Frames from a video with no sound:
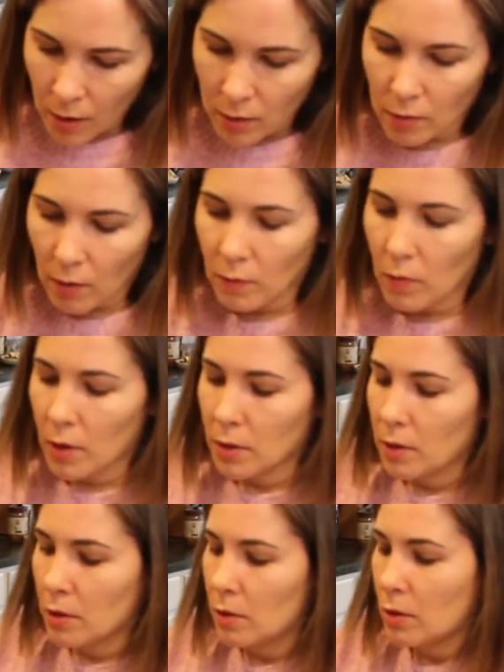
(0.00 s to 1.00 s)
So I'm going
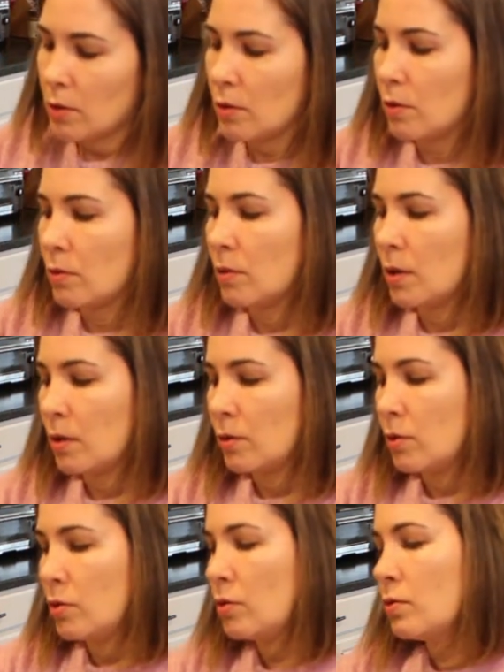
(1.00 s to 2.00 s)
to do
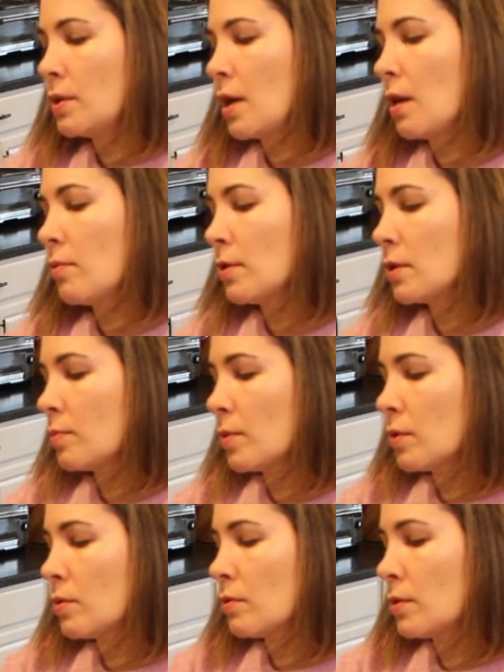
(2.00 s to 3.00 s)
2
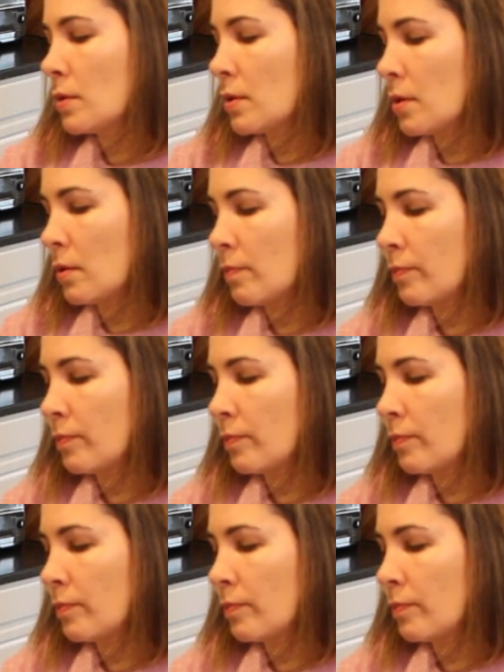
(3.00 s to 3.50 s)
tablespoons,